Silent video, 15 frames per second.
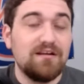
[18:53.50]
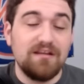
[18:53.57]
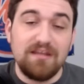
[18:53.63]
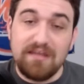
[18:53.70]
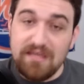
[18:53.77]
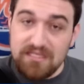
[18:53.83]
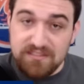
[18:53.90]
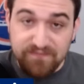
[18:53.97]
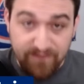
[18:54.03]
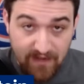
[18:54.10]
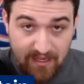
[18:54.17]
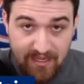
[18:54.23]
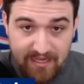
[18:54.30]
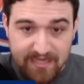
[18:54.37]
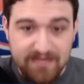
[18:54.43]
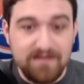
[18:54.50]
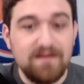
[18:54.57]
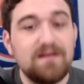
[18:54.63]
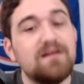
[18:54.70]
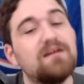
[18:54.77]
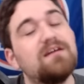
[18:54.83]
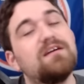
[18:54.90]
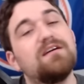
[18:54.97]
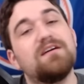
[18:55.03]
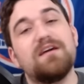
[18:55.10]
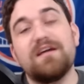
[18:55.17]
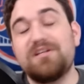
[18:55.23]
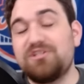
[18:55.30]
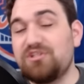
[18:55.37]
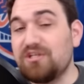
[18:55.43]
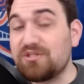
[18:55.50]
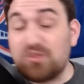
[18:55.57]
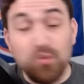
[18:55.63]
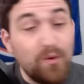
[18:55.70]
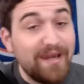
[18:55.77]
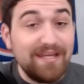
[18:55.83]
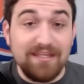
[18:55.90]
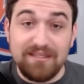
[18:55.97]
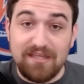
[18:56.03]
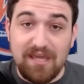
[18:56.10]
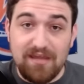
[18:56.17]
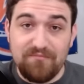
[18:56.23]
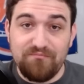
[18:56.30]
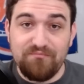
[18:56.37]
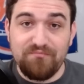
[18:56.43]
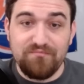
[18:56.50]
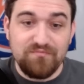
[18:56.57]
he's fine. It's just a waiting game.